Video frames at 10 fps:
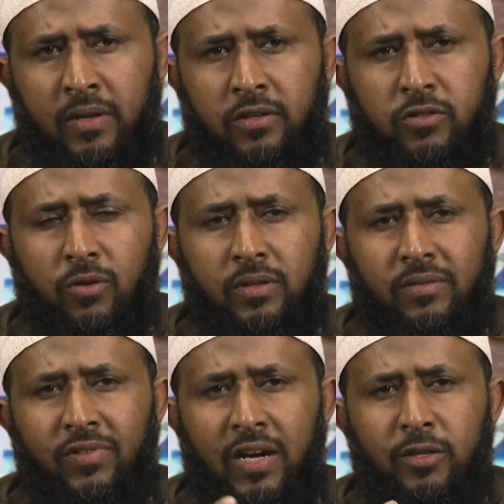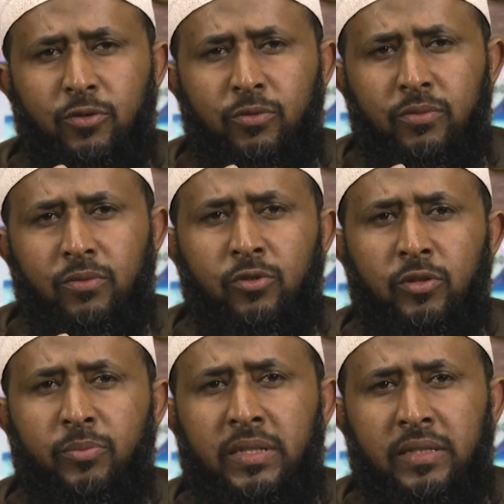So the value will
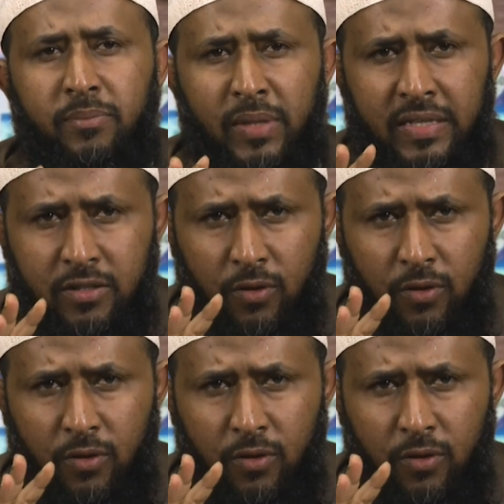be based